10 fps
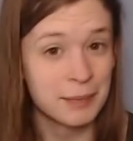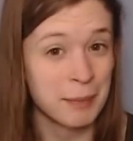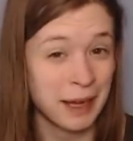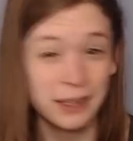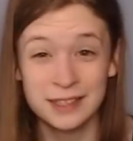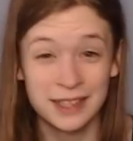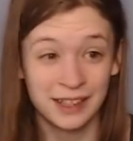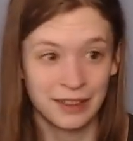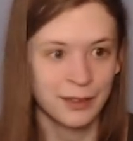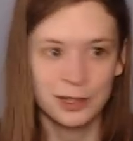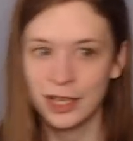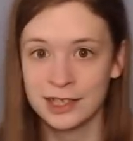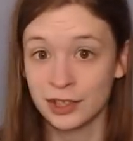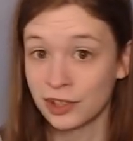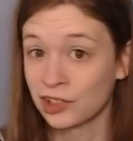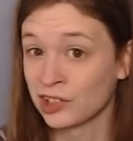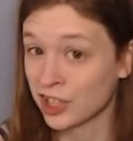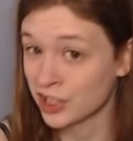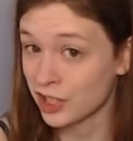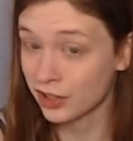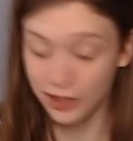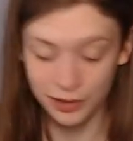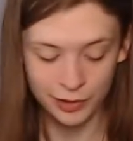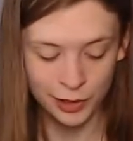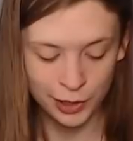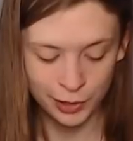isn't bad because like a lot of dragons are legendary,